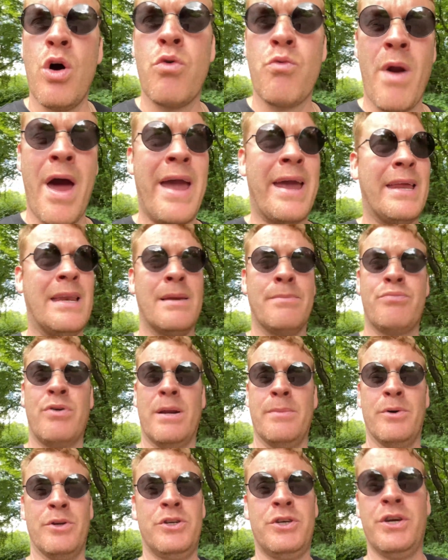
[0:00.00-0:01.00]
rain, pretty
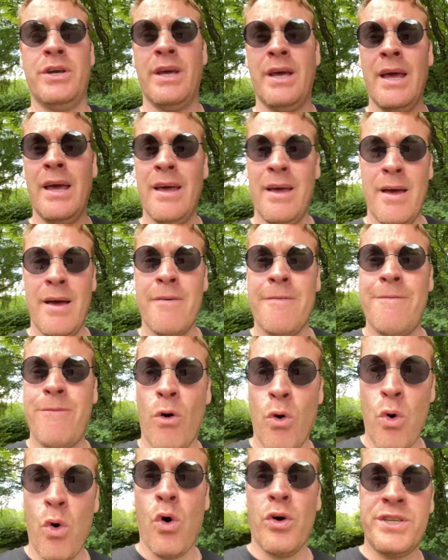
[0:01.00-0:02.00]
much
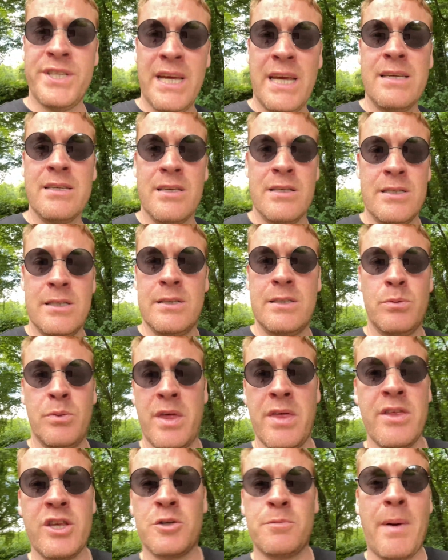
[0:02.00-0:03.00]
4 seasons within
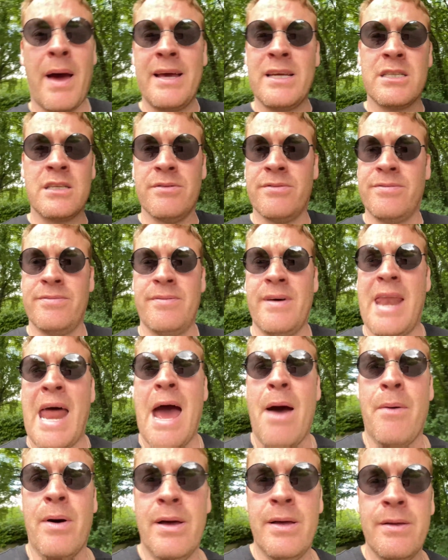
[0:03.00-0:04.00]
the space of an
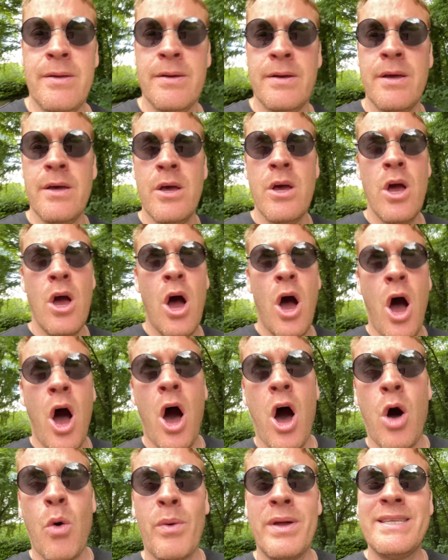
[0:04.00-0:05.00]
hour.
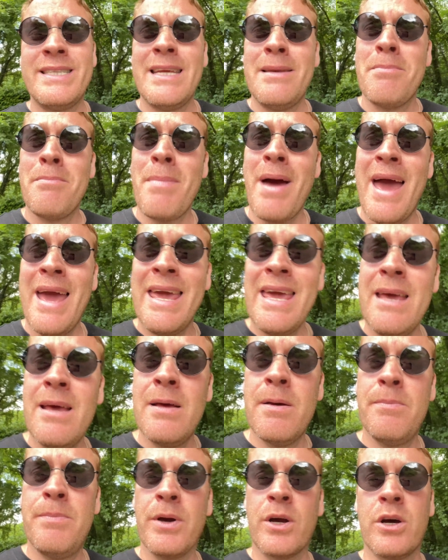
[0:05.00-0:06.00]
I went in May
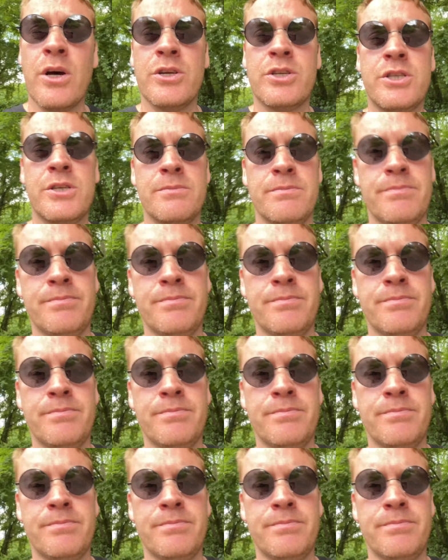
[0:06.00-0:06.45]
because